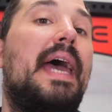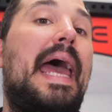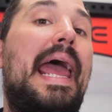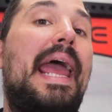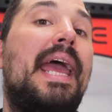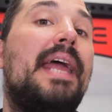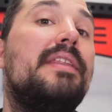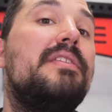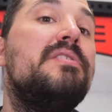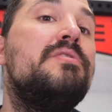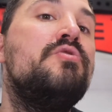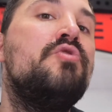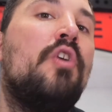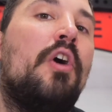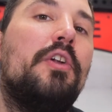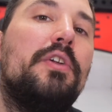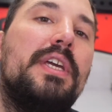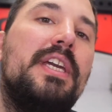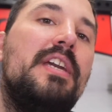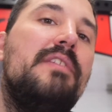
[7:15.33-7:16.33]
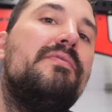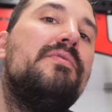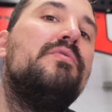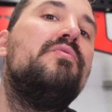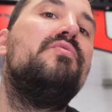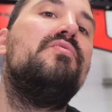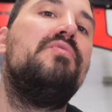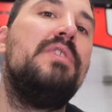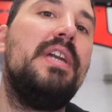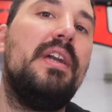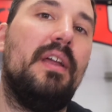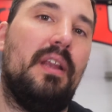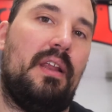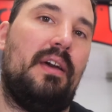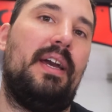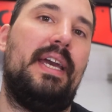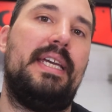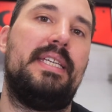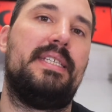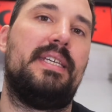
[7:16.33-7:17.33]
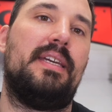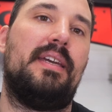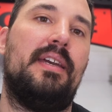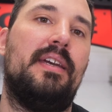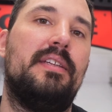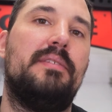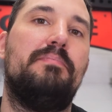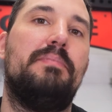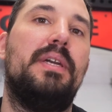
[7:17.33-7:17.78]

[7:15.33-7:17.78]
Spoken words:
and not even realizing it,